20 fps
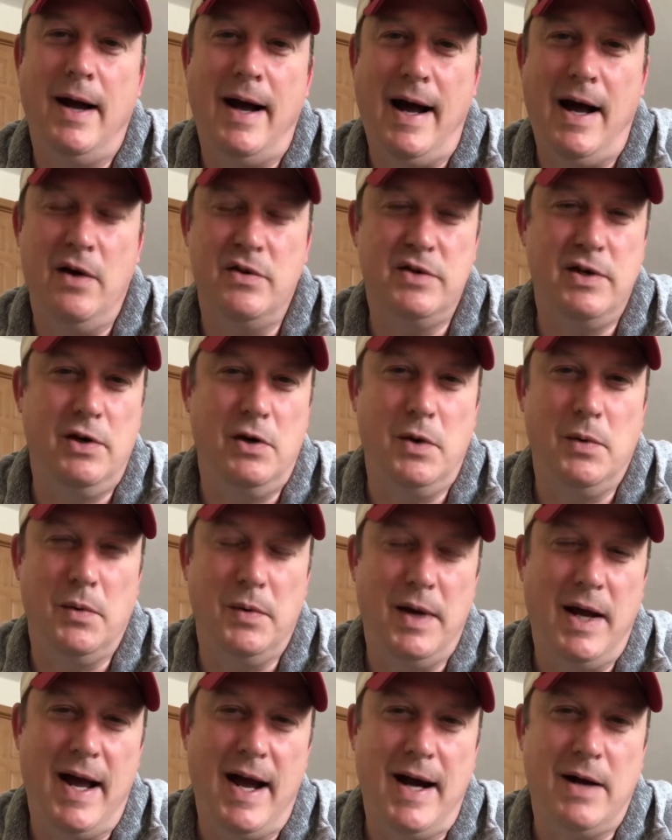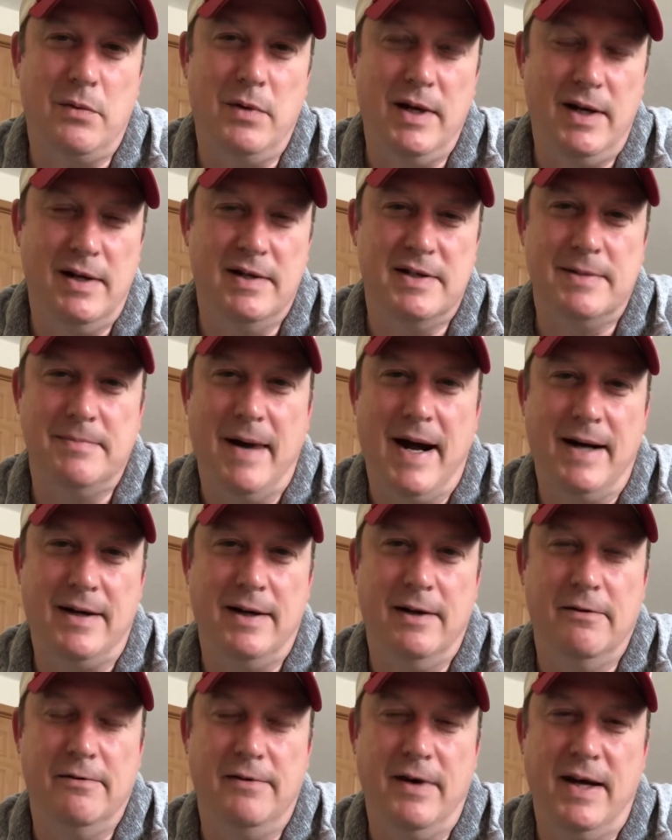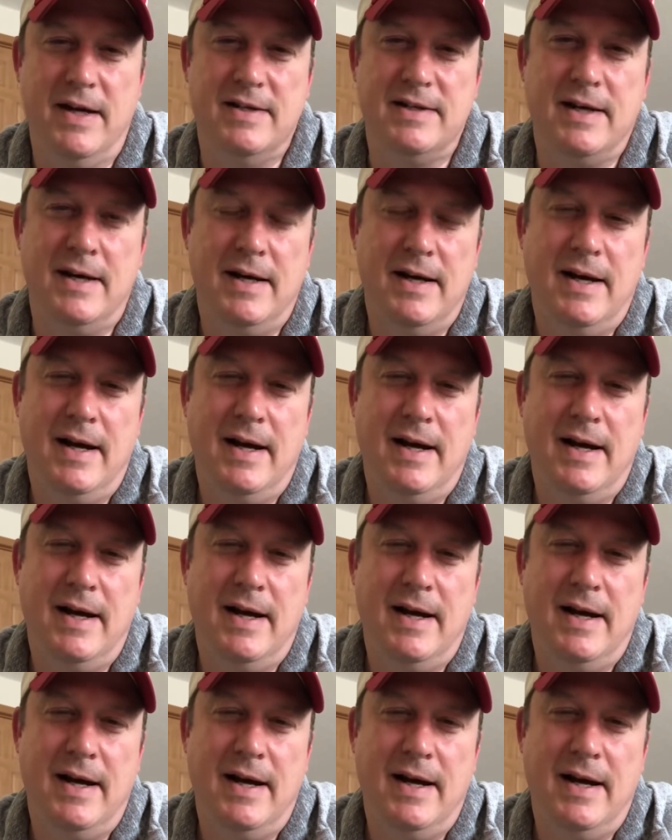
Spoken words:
How's he going to react when he gets smacked in the face?